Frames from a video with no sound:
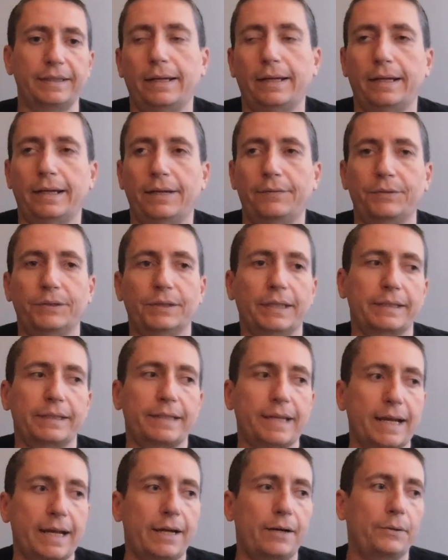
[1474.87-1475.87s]
I feel like
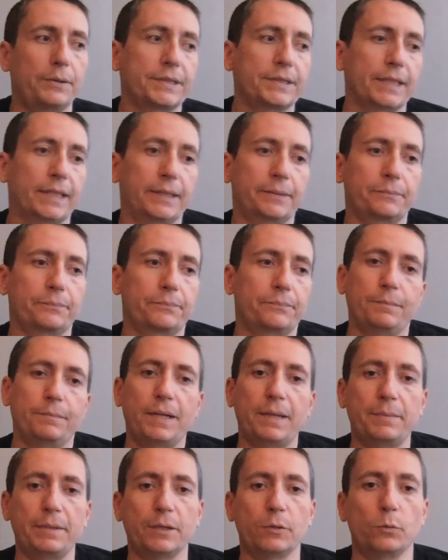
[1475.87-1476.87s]
now it's like
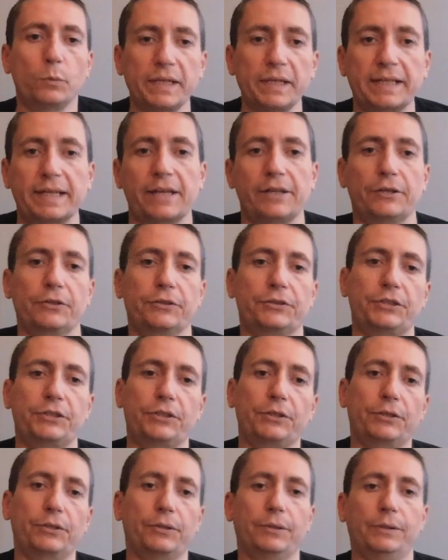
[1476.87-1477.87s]
maybe a weekend or
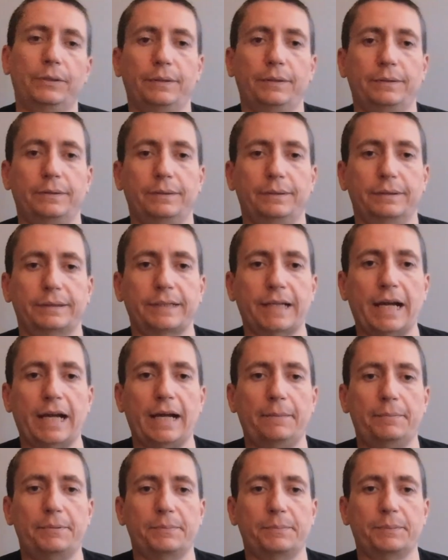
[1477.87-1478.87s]
two
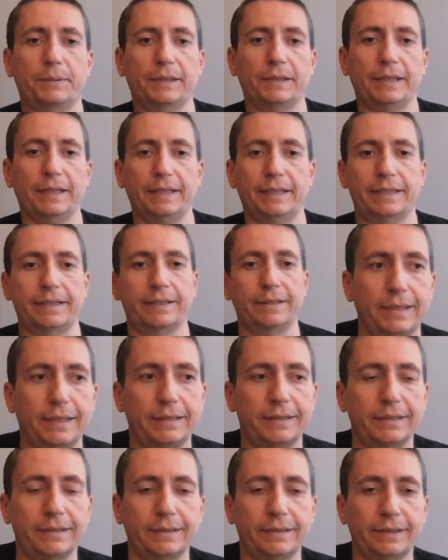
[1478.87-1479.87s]
tops, but like
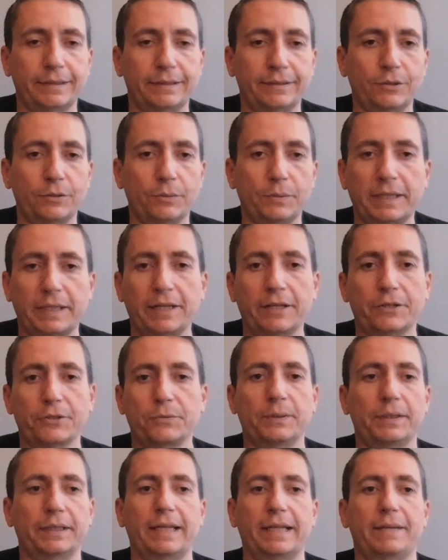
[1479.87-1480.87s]
it, like no one cares
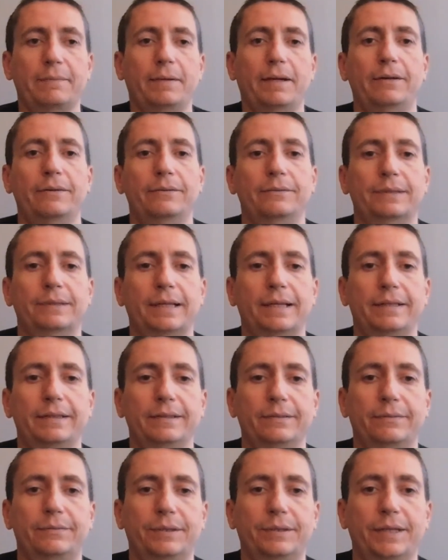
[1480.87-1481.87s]
when it came out, kind
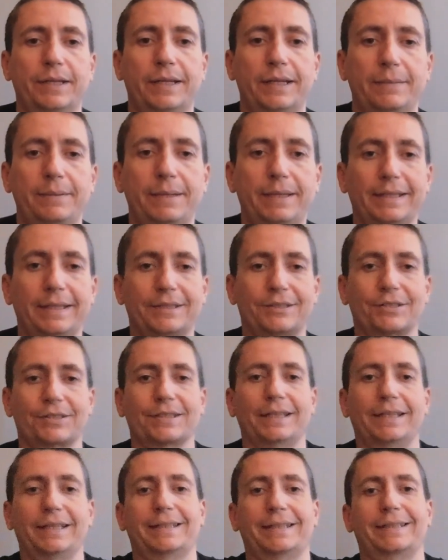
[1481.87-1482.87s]
of, you know what I mean? It's just
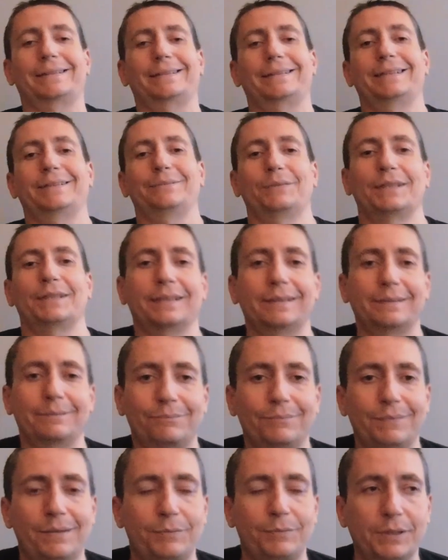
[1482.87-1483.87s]
like, if
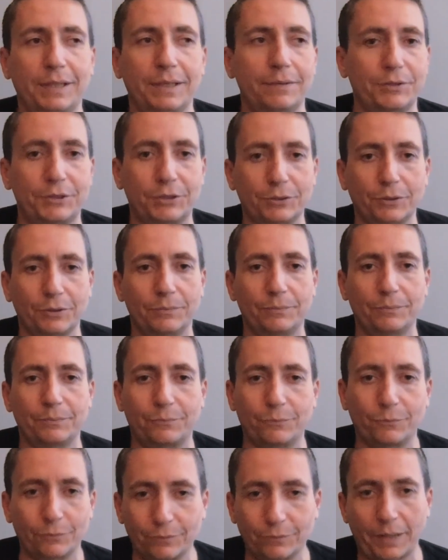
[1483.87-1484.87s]
you give it to them
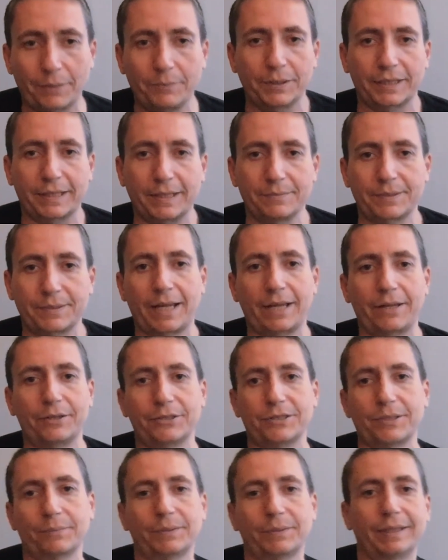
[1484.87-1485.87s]
right when it comes out or
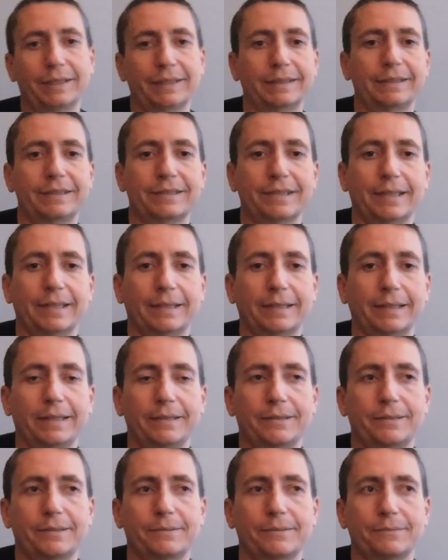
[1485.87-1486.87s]
something, it's like,
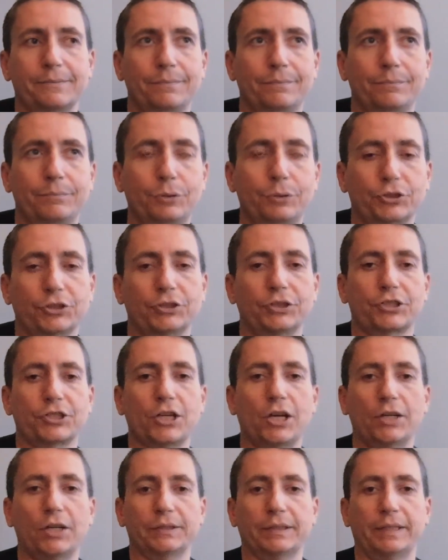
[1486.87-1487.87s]
it's pushing the
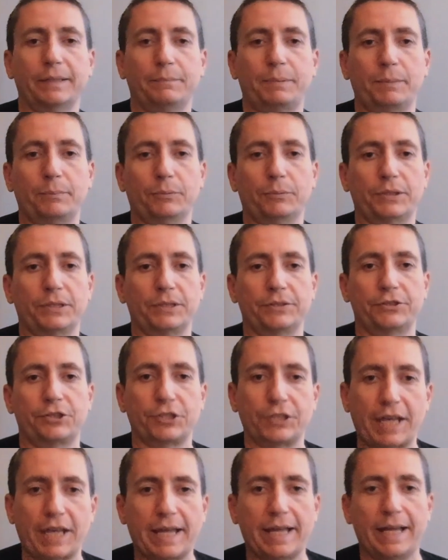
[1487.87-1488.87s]
song that people can
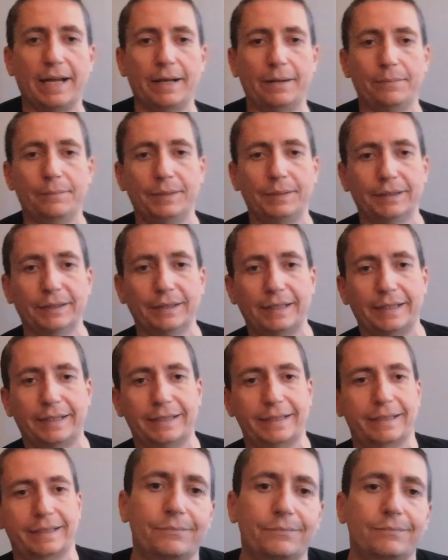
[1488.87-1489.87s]
Shazam, and like,
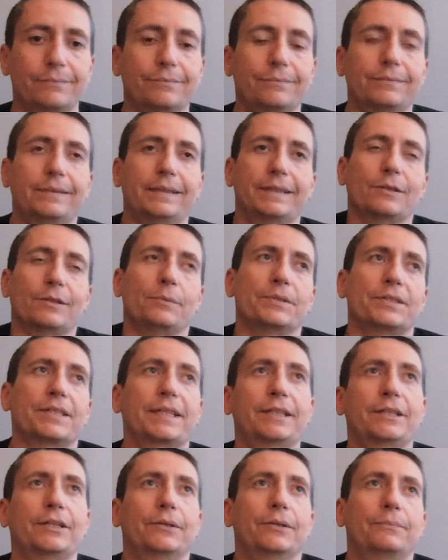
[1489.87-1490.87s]
yeah, it's almost
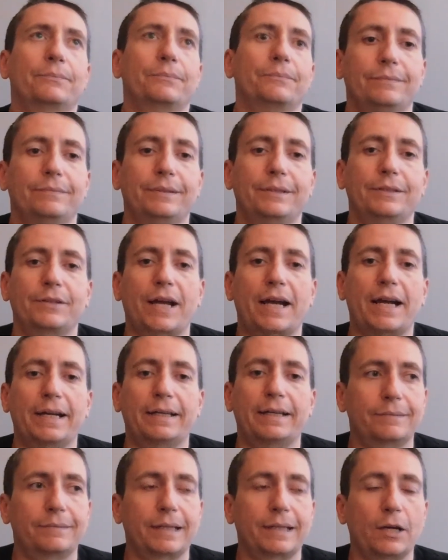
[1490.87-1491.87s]
like you're not
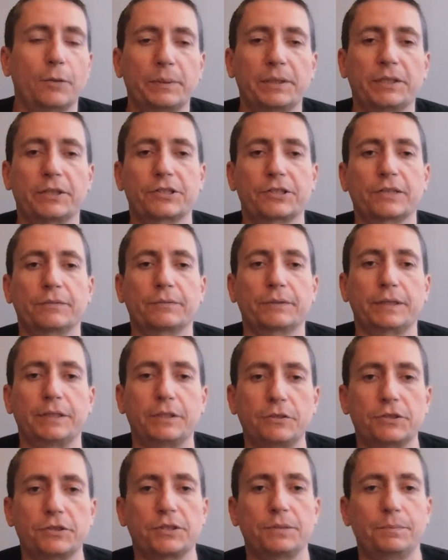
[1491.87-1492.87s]
helping yourself like you
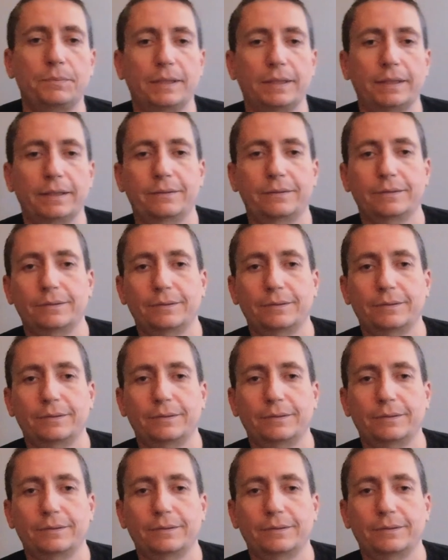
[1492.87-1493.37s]
used to be